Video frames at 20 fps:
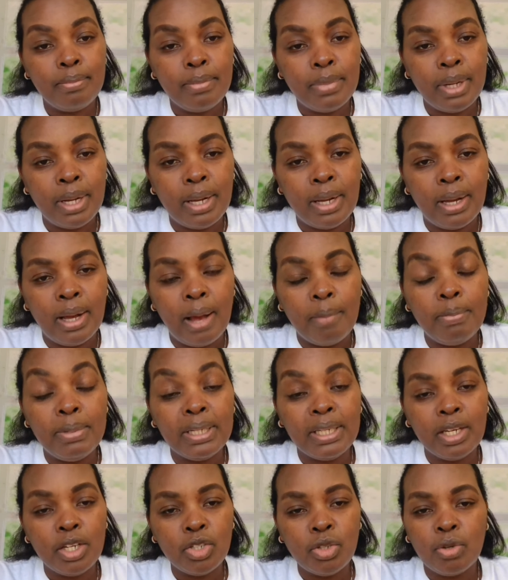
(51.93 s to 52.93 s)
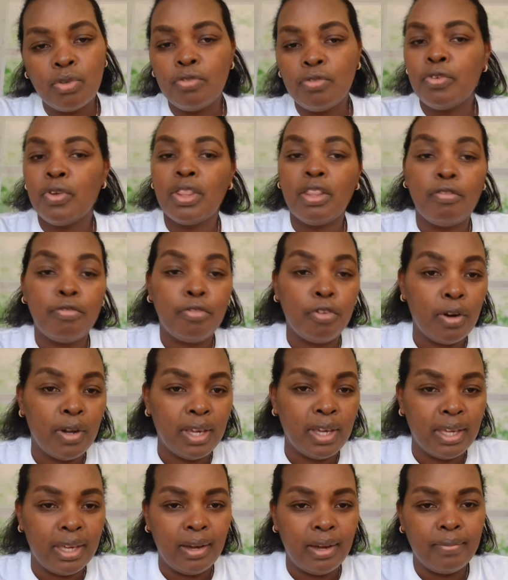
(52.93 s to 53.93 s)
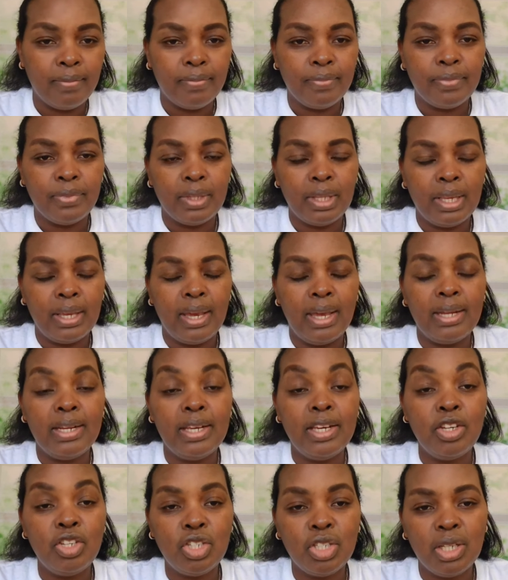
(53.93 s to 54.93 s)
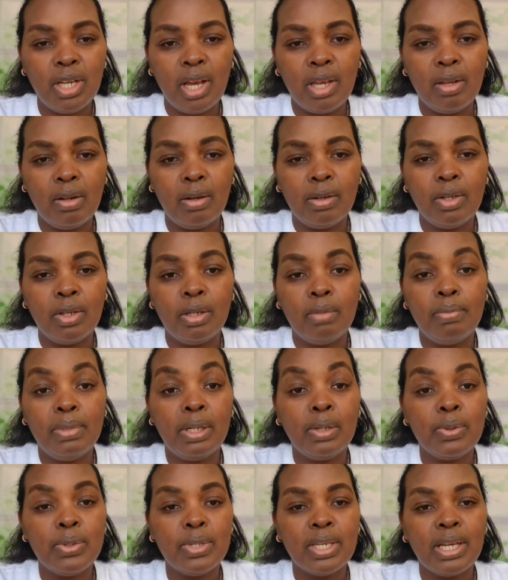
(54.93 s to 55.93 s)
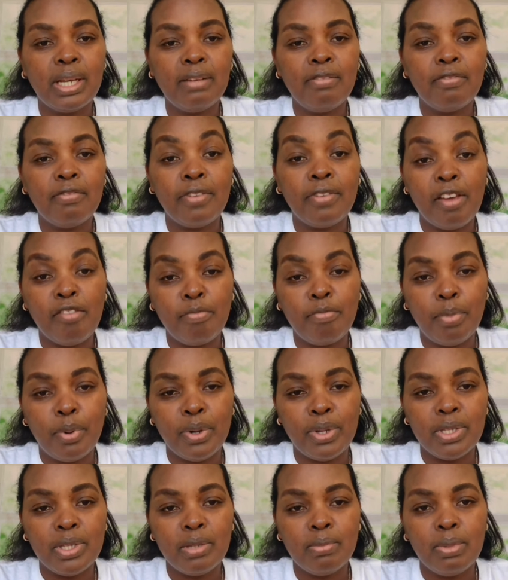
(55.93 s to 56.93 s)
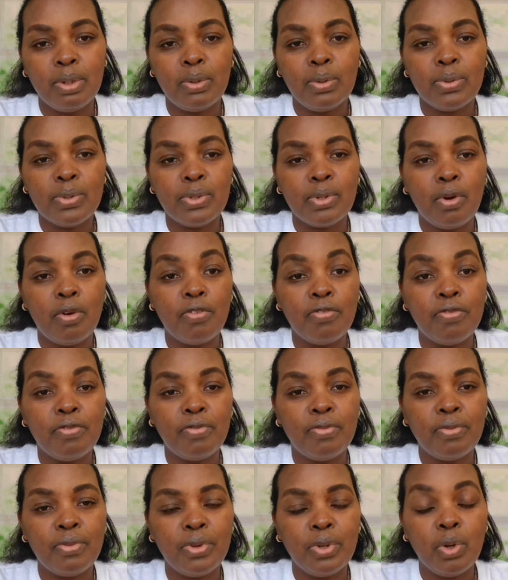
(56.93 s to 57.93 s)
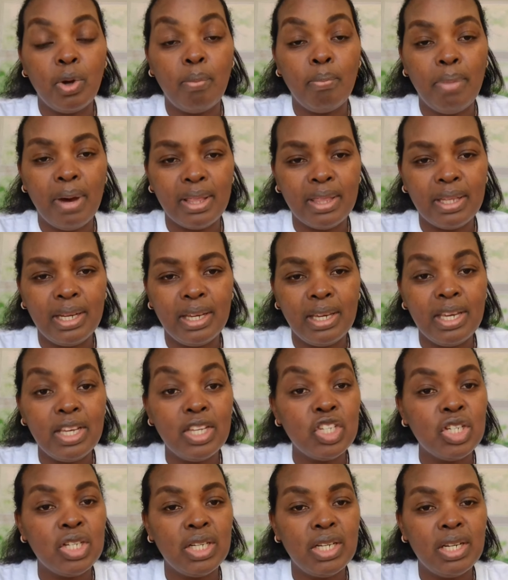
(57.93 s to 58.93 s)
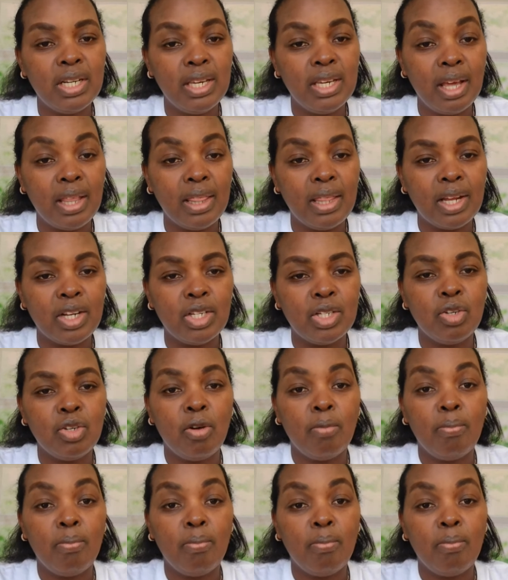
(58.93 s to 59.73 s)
uh, application for the following year. And each year you'll, you'll be losing five points because of your birthday. Each year that your